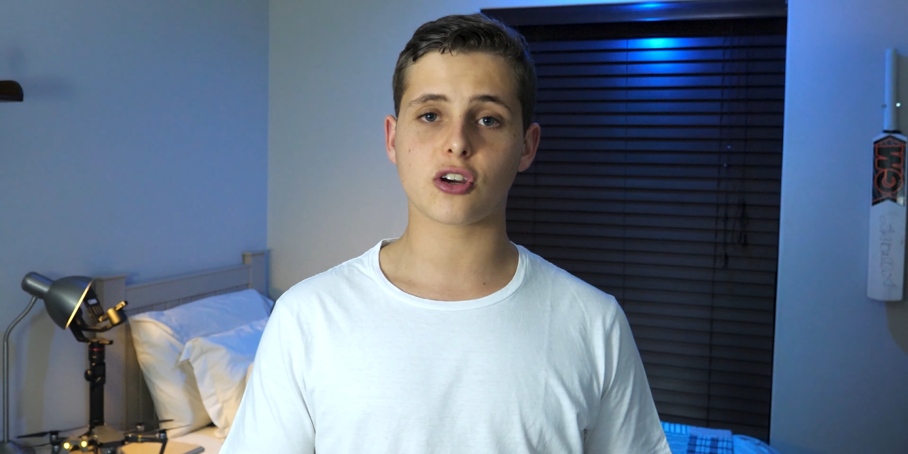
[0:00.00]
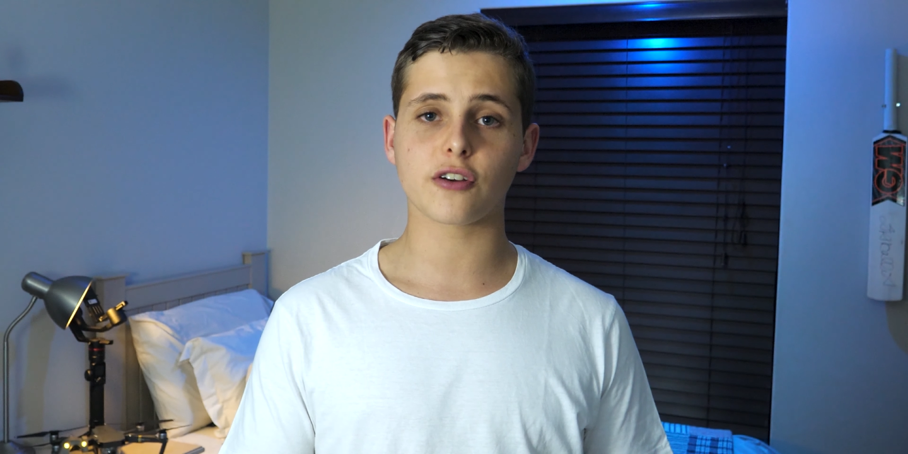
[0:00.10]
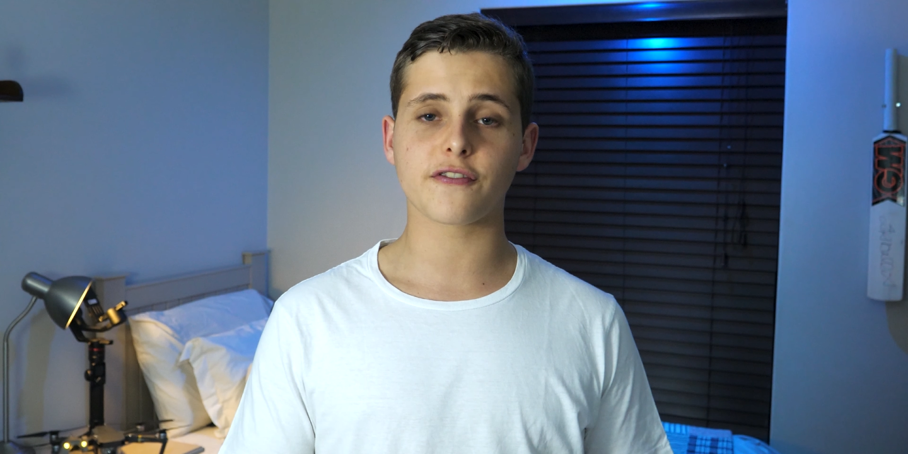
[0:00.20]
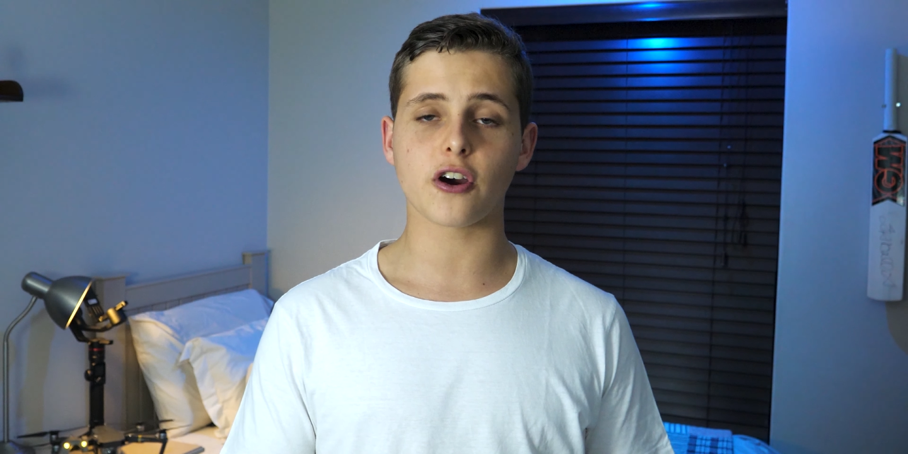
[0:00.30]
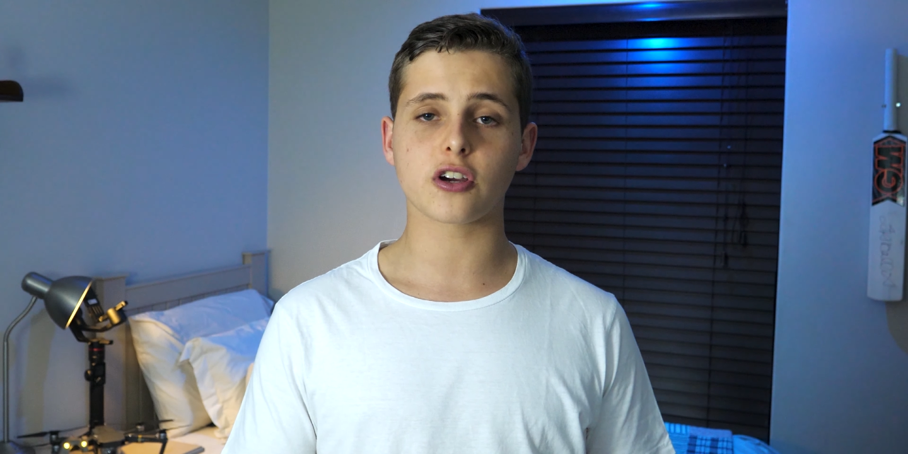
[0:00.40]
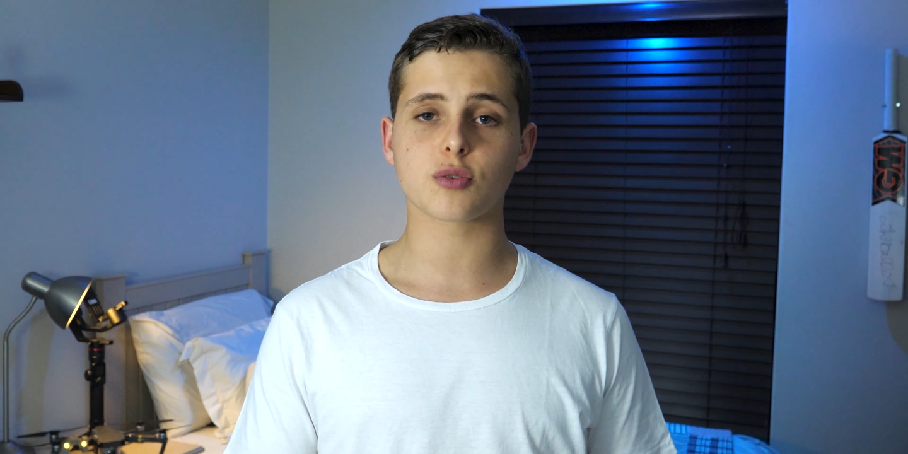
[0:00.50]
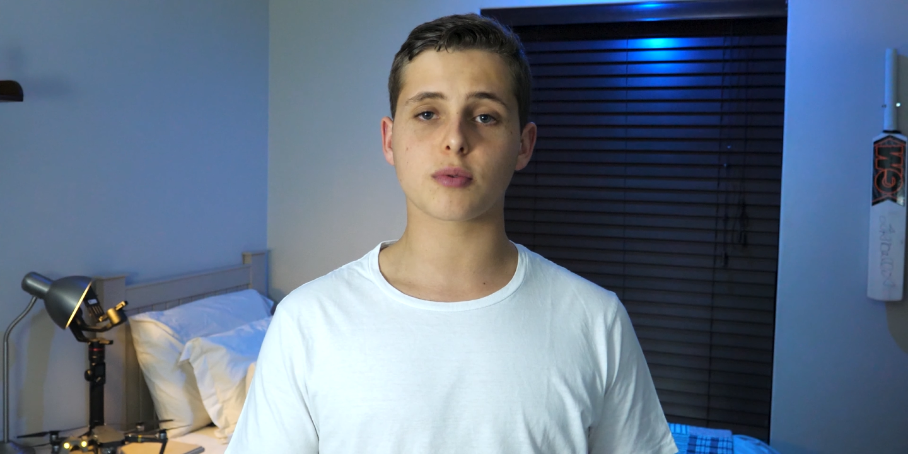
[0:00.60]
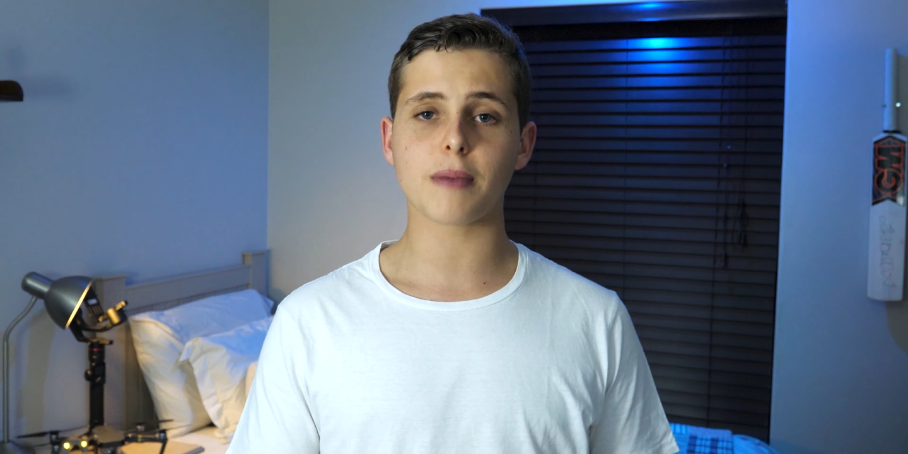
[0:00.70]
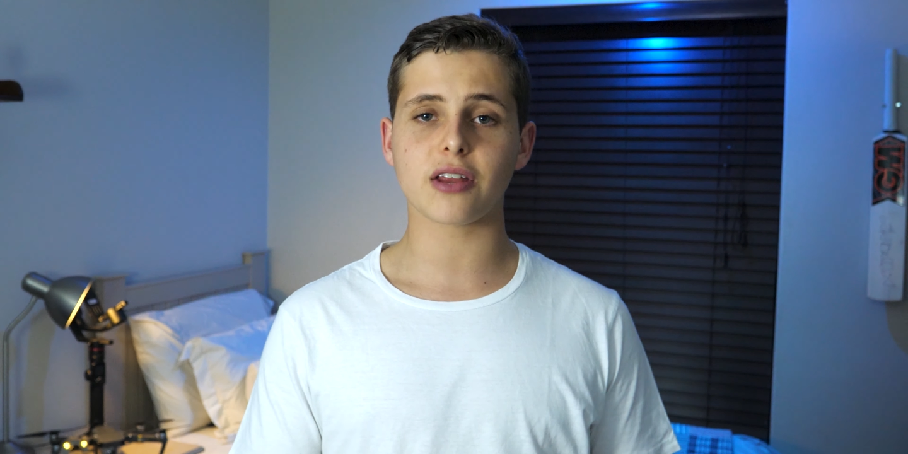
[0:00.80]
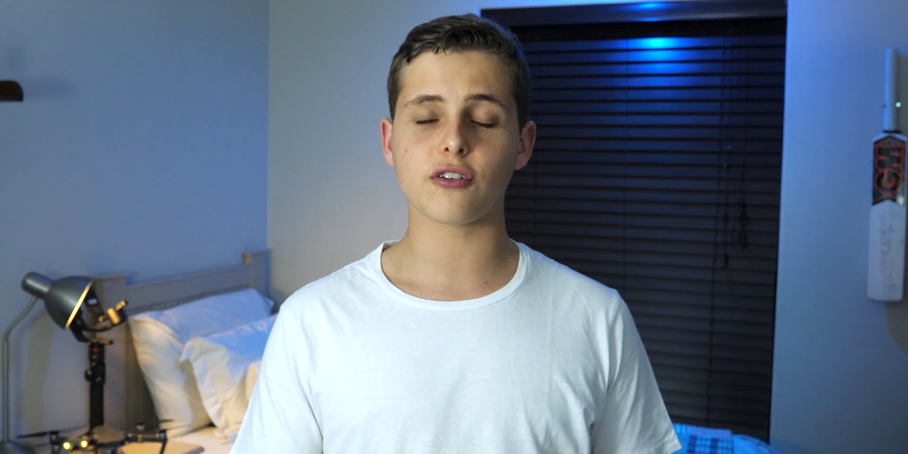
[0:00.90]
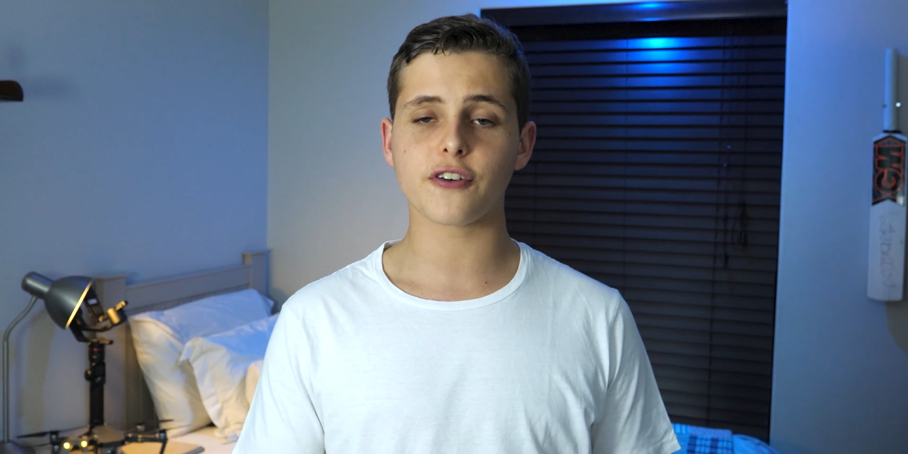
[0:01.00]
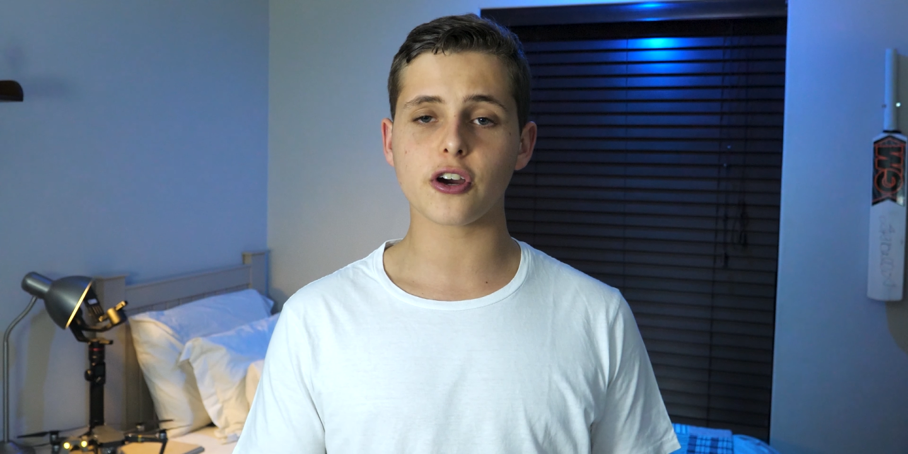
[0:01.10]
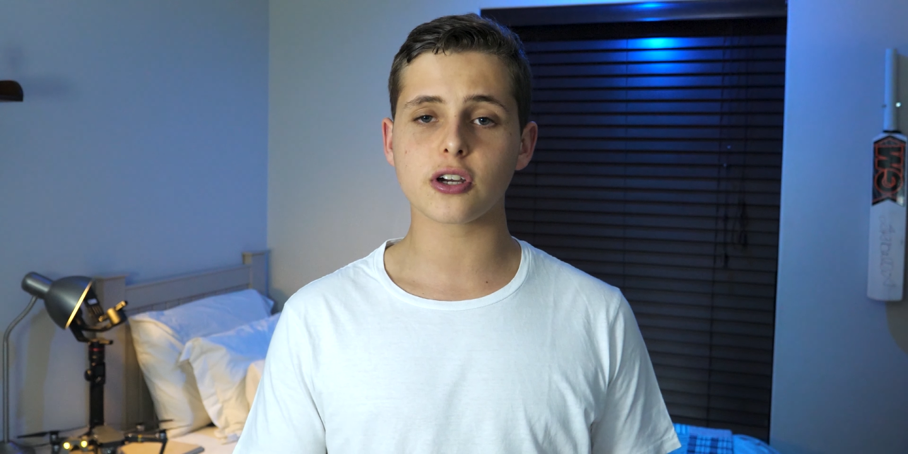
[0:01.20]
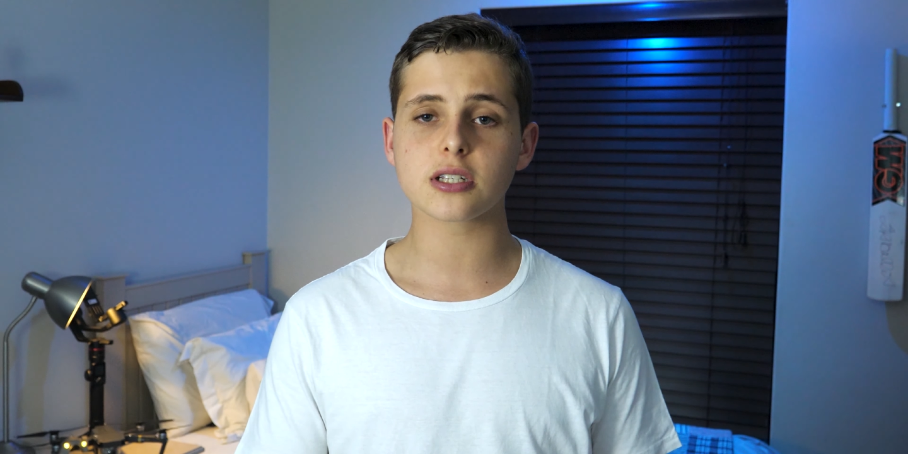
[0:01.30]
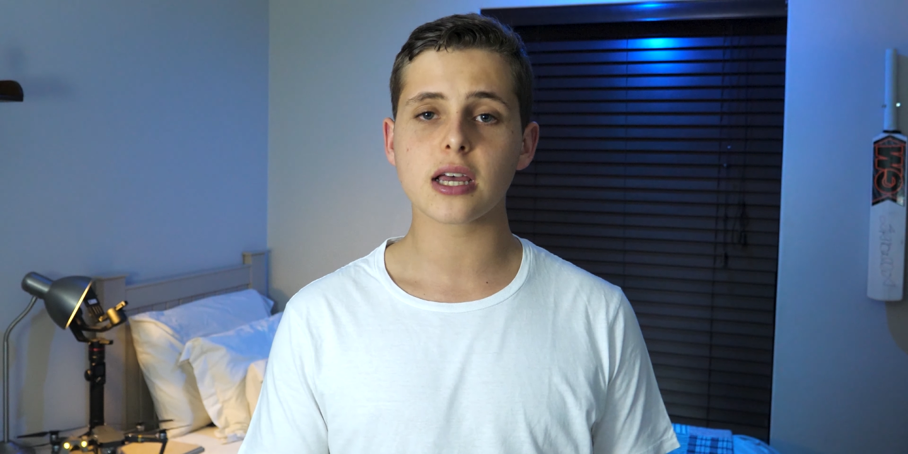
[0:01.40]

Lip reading: good focus with manual focus,